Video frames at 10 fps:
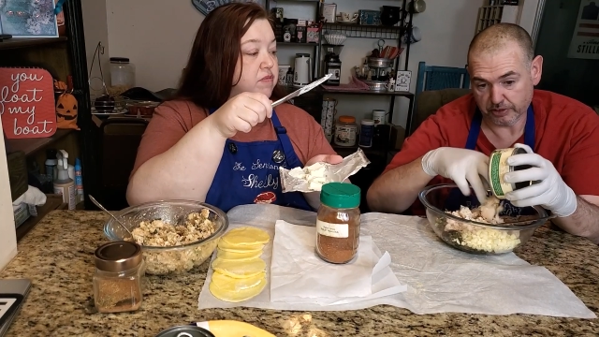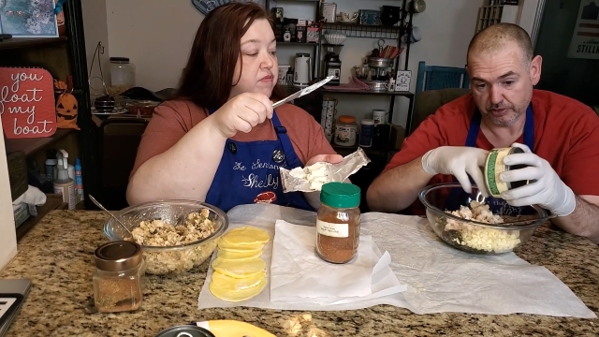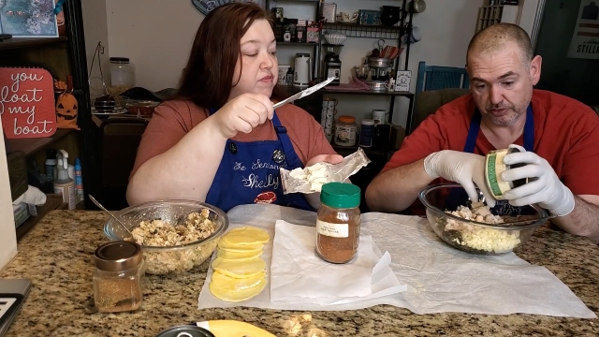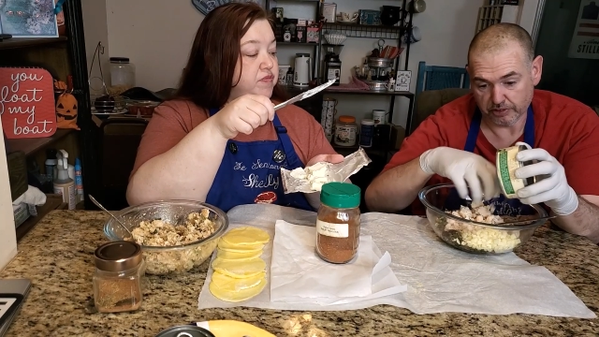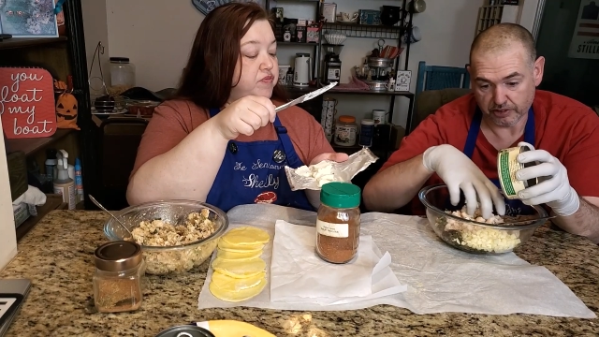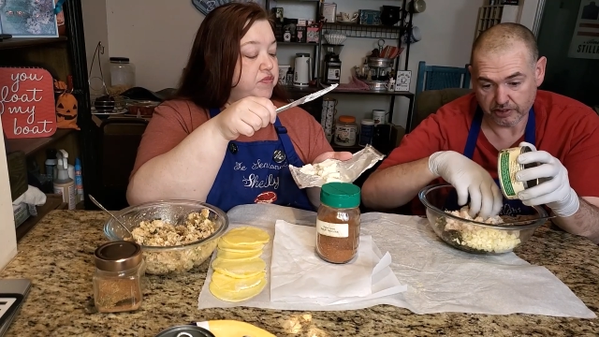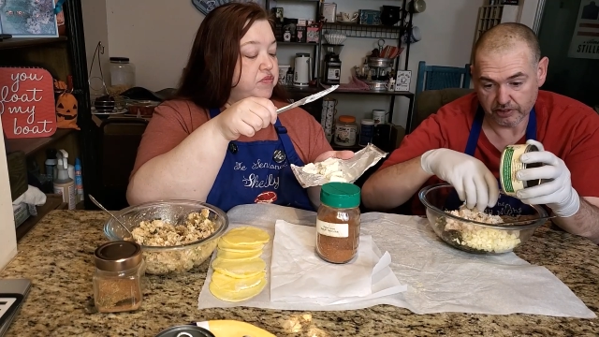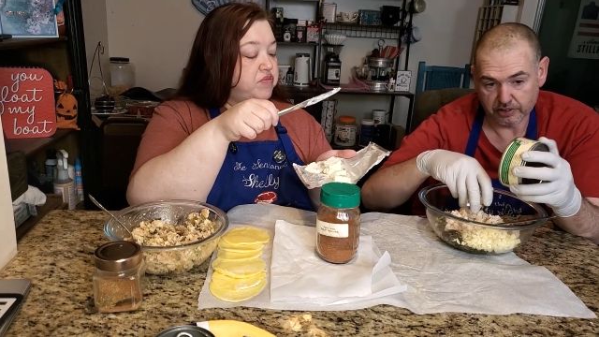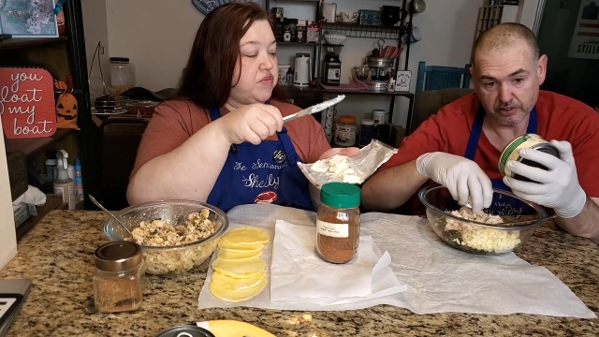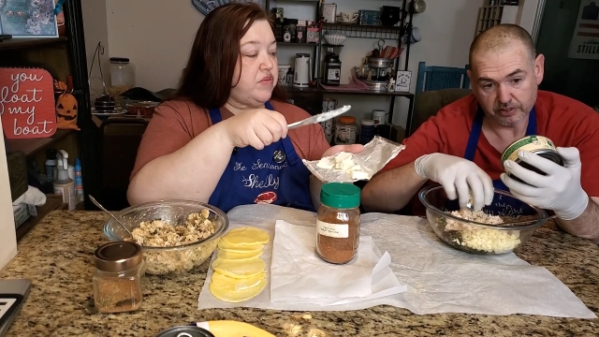Speaker 1: too if you like.
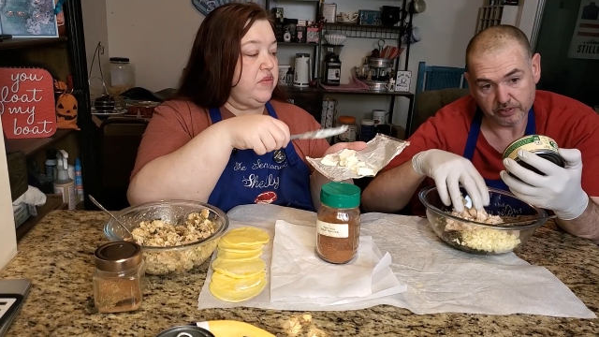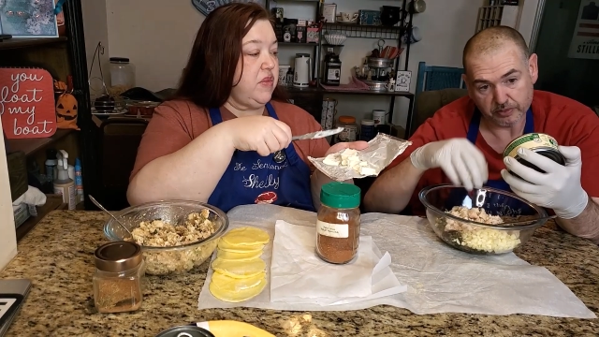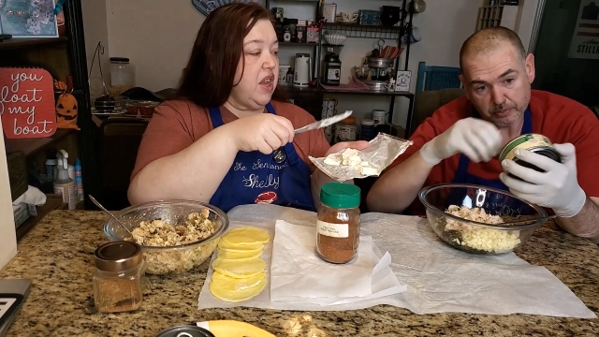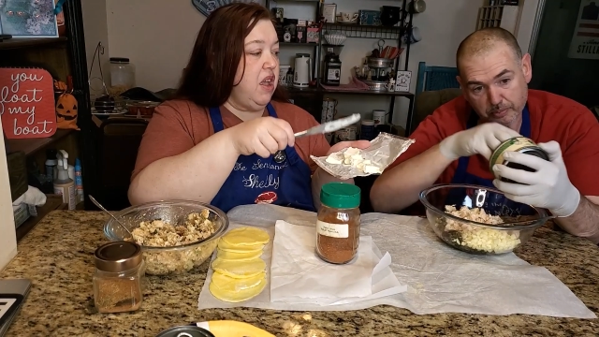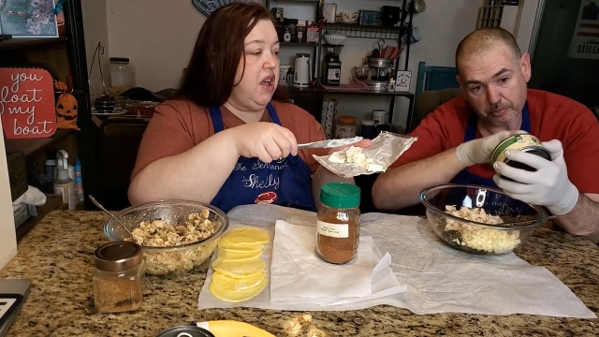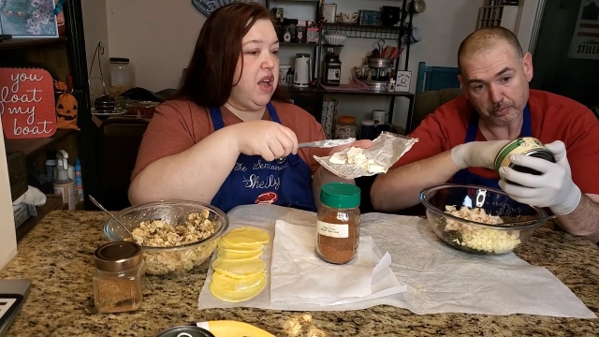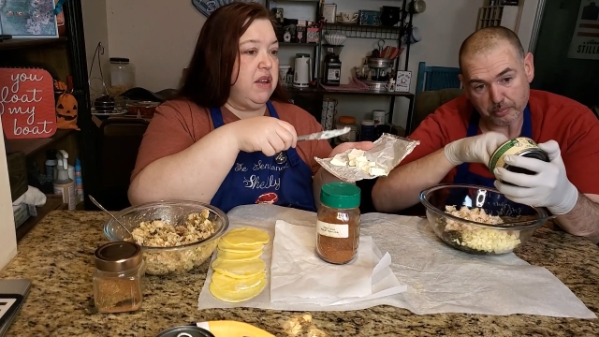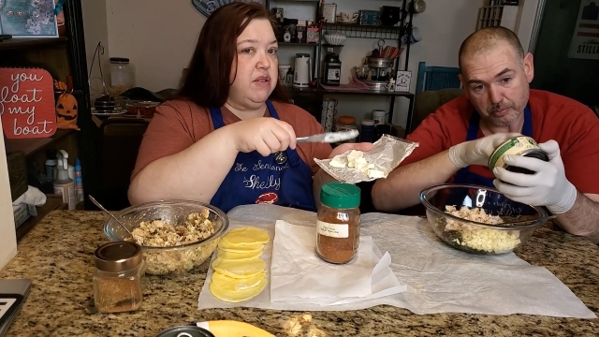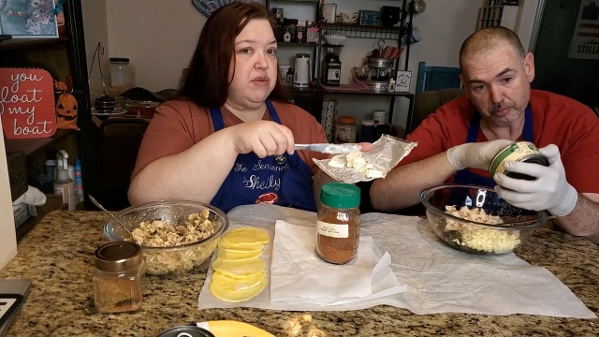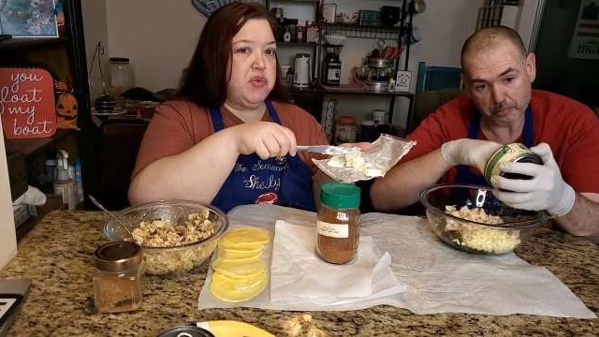
Speaker 2: Yeah,
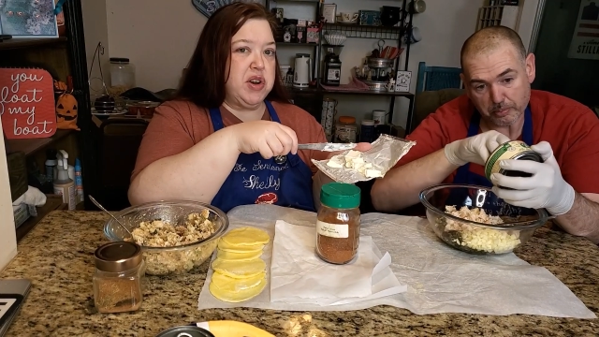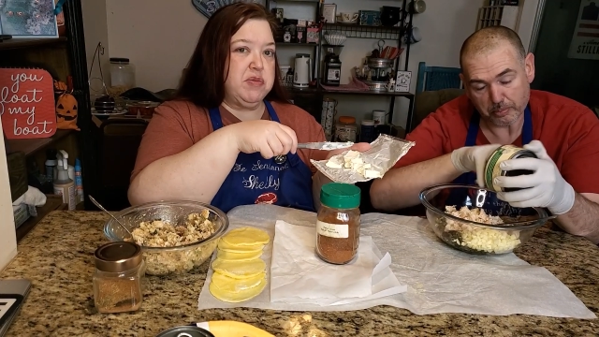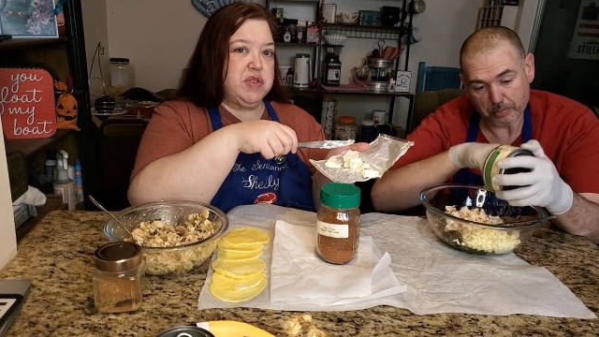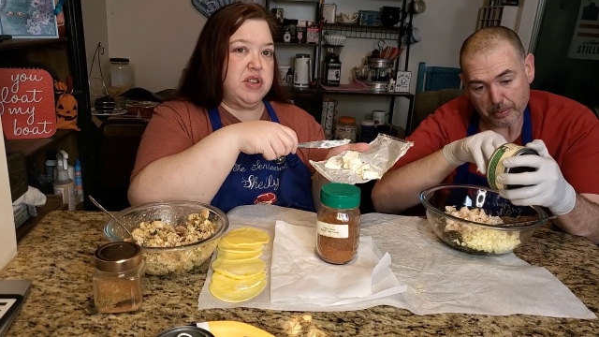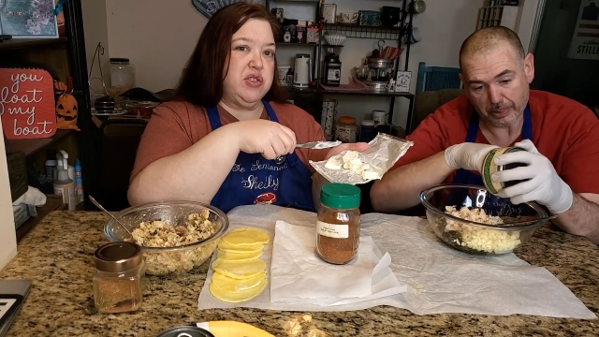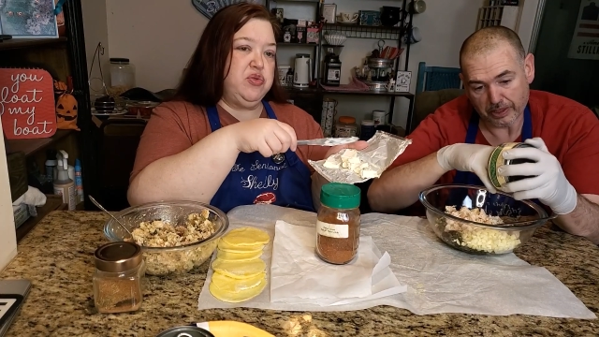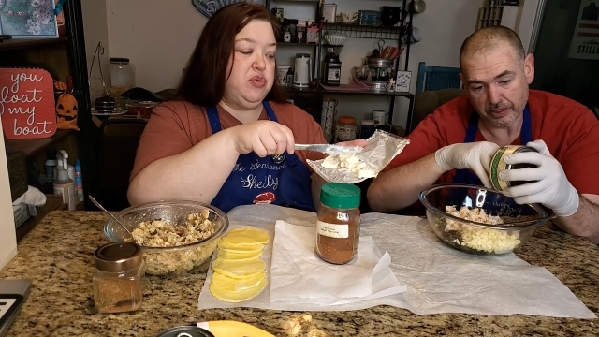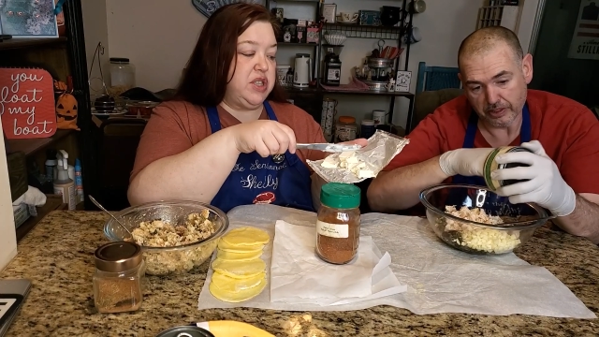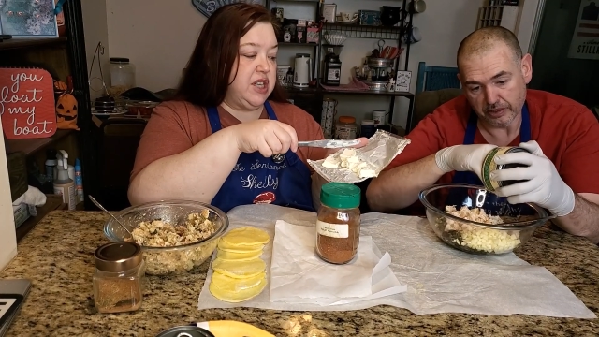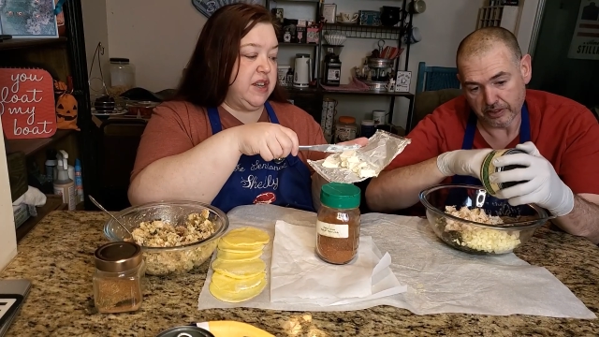well, I don't want to lose
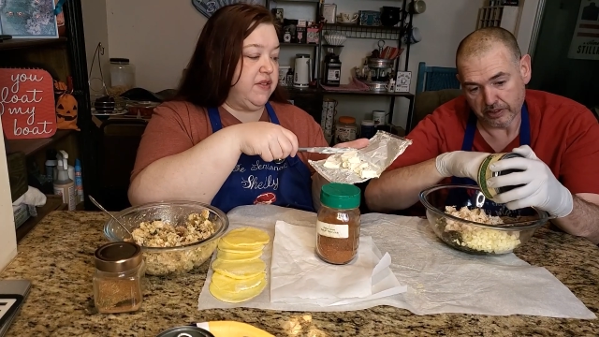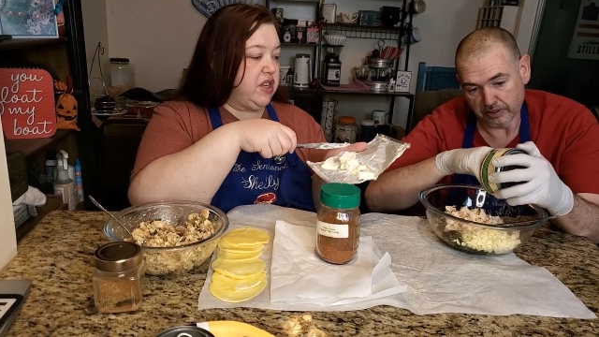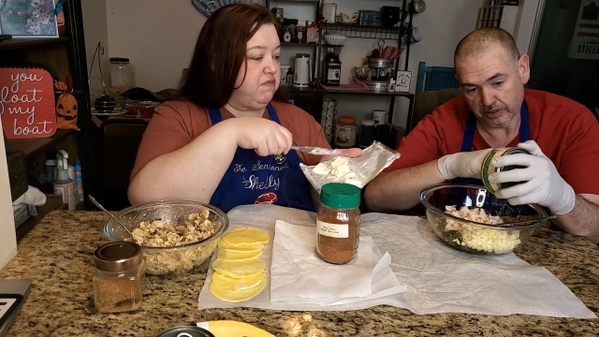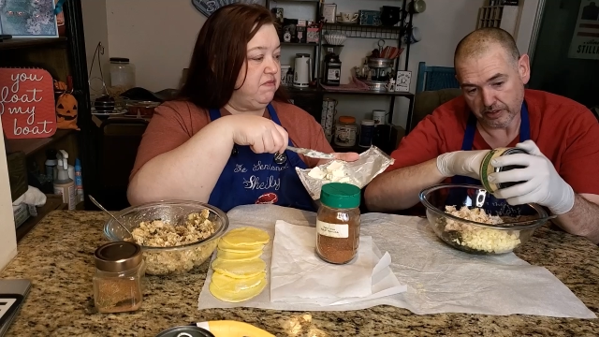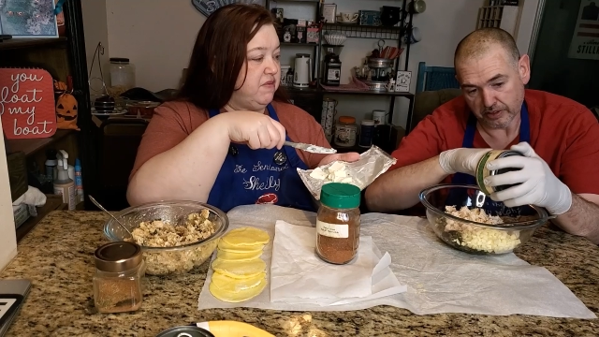any of it.